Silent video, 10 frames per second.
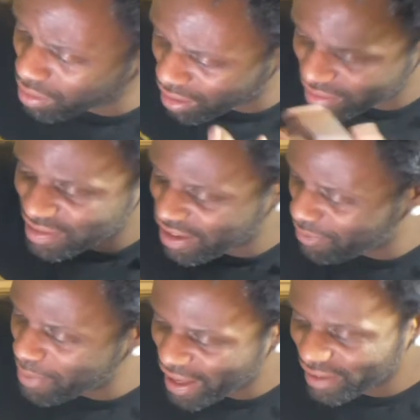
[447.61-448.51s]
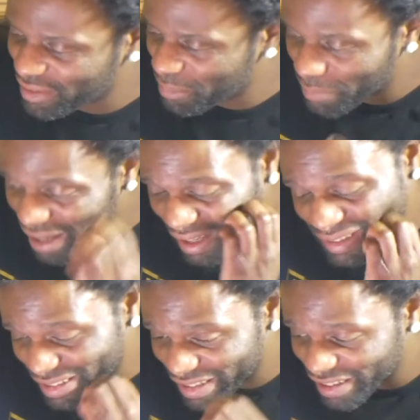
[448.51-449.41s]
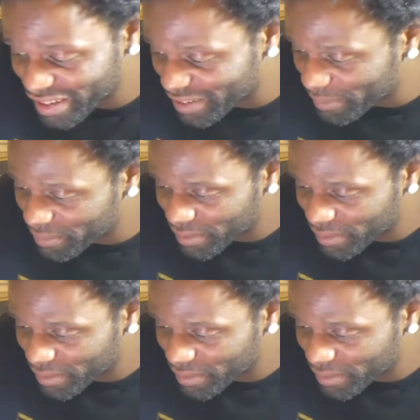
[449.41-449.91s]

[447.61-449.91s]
all this stuff back in the box, and uh,